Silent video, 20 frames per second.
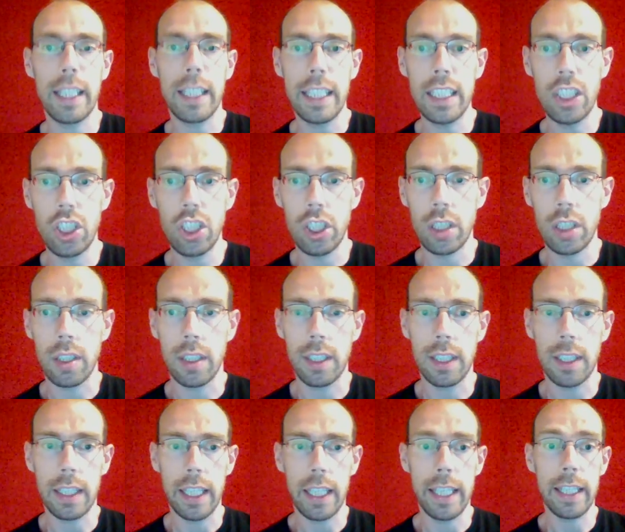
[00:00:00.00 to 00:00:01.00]

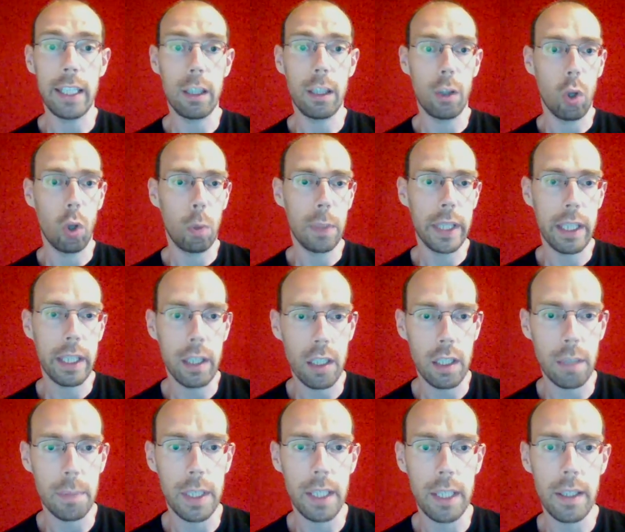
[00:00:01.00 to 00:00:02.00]
injustice in the global
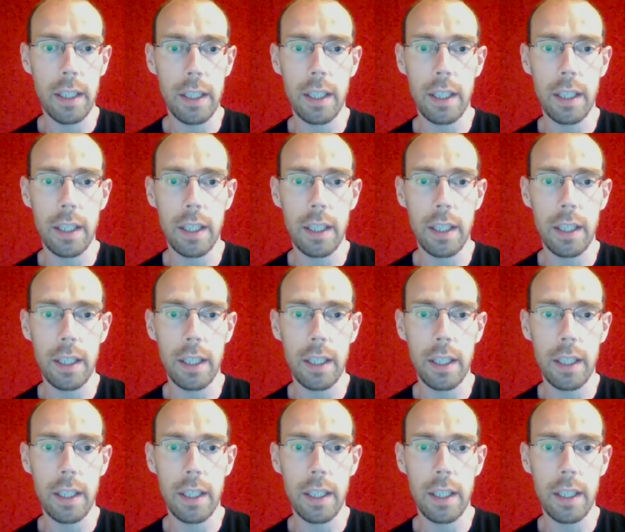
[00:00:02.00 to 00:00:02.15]
economy.